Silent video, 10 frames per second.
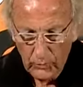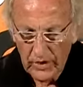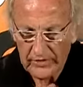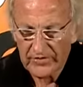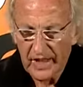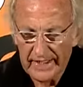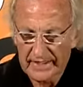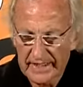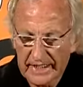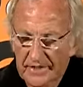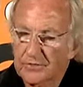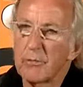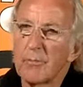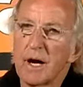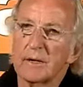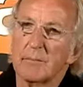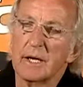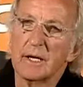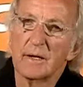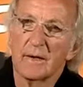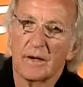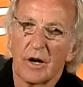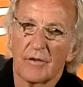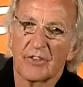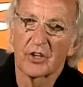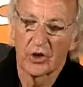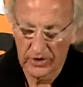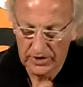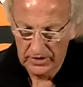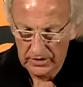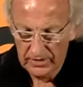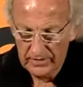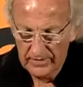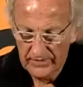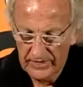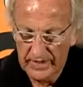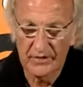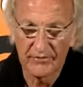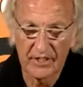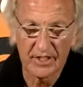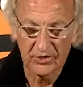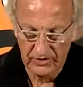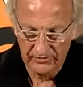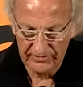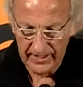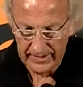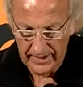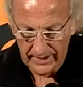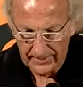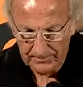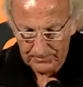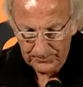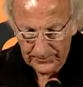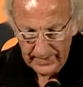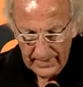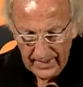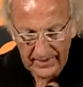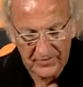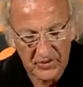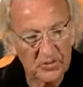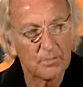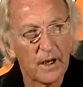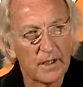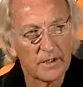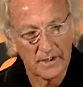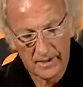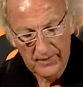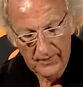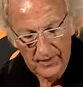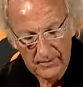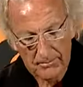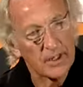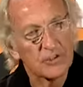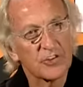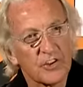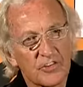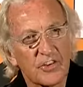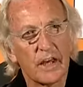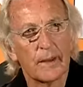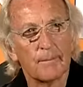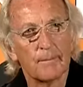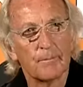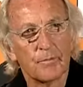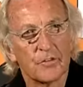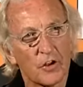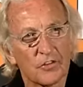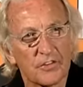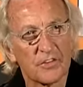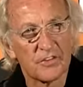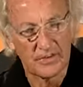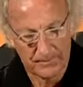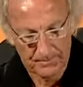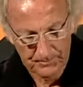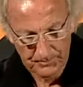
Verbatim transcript: Words like these remind me of the Colonel in the village in Vietnam as he spun much the same nonsense.